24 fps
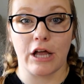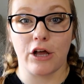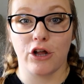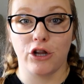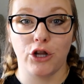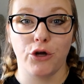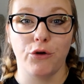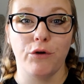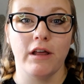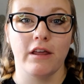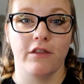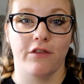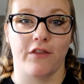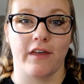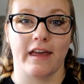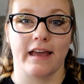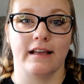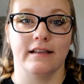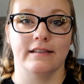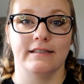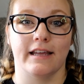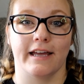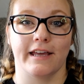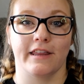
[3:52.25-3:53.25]
including
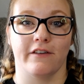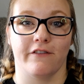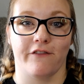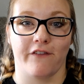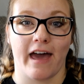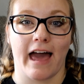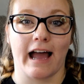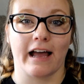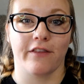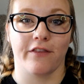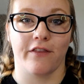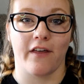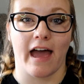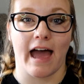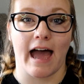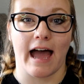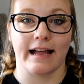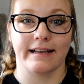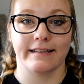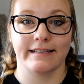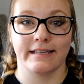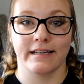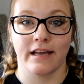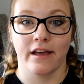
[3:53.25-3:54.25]
things like the fact
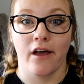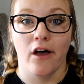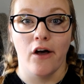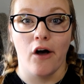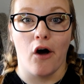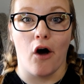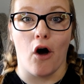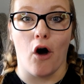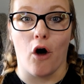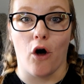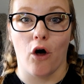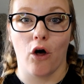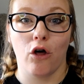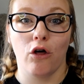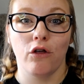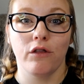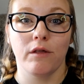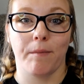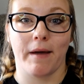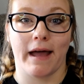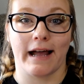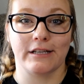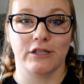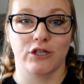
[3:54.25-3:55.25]
that
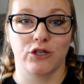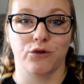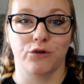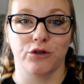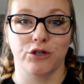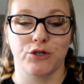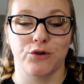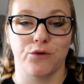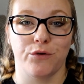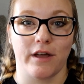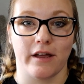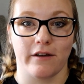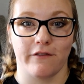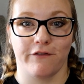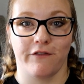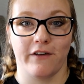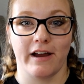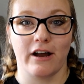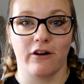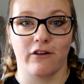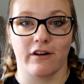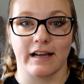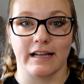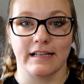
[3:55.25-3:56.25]
all the pet stores who get
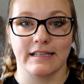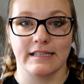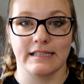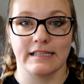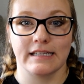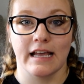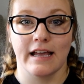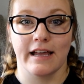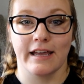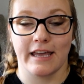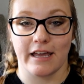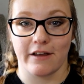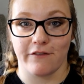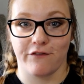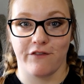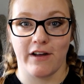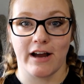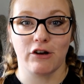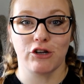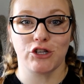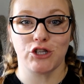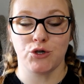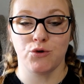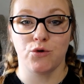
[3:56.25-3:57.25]
ferrets get
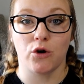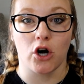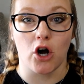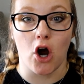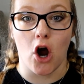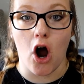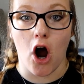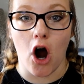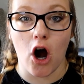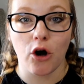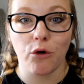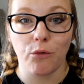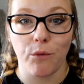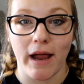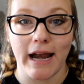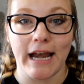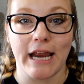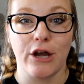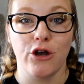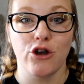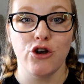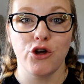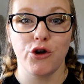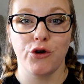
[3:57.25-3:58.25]
ferrets who are
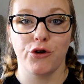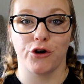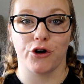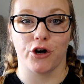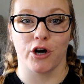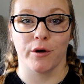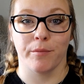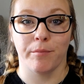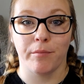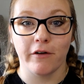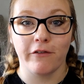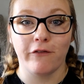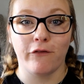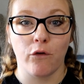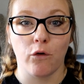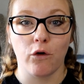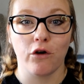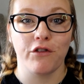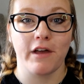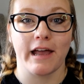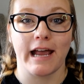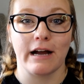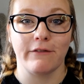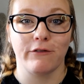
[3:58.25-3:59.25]
already neutered
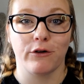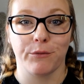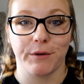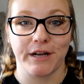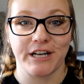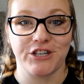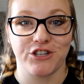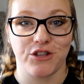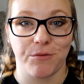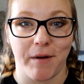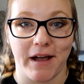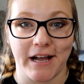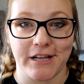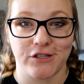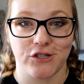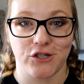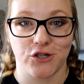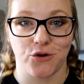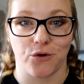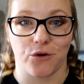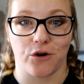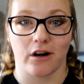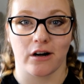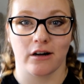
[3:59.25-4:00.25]
before they ever reach the pet
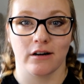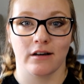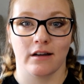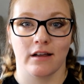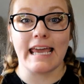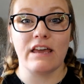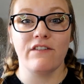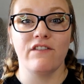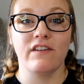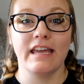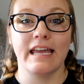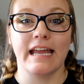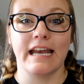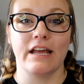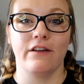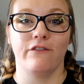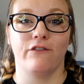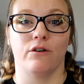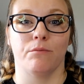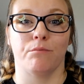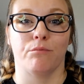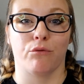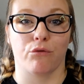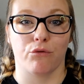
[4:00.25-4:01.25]
store. Even
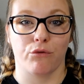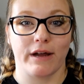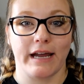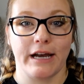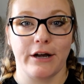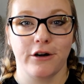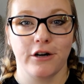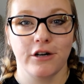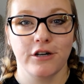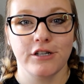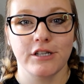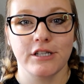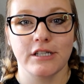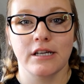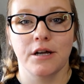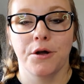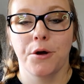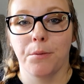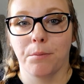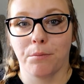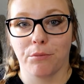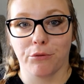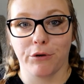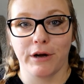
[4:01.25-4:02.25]
getting from breeders,
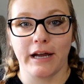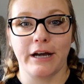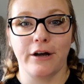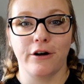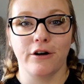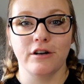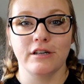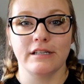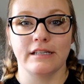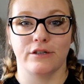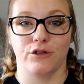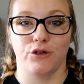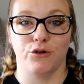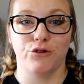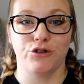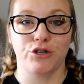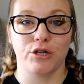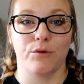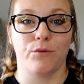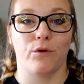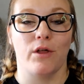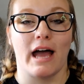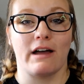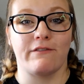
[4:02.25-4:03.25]
breeders
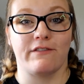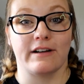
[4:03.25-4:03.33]
usually will